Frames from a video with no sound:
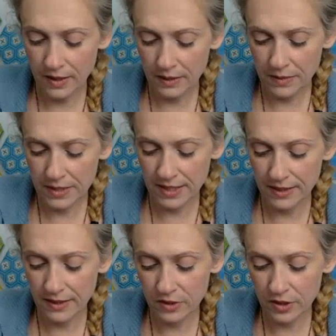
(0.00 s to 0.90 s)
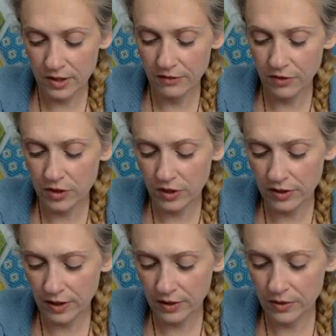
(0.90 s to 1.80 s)
Because I think there's a lot of folks out
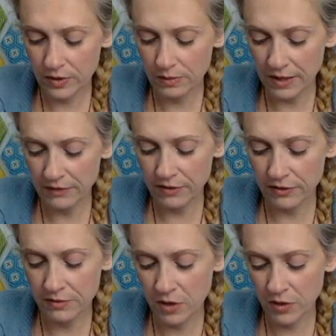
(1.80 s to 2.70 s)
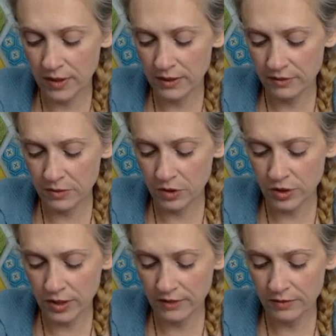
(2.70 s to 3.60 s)
there who could benefit from knowing, from
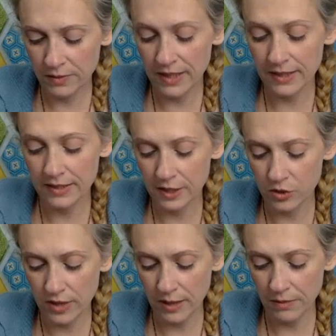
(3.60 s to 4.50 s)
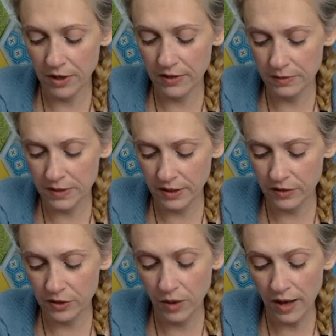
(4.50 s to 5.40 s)
learning, from getting in touch with that part of themselves
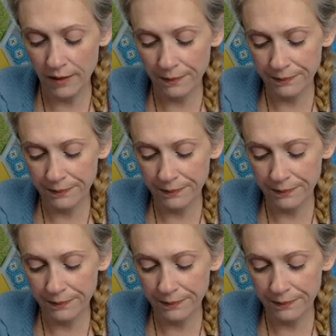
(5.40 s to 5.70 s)
as well.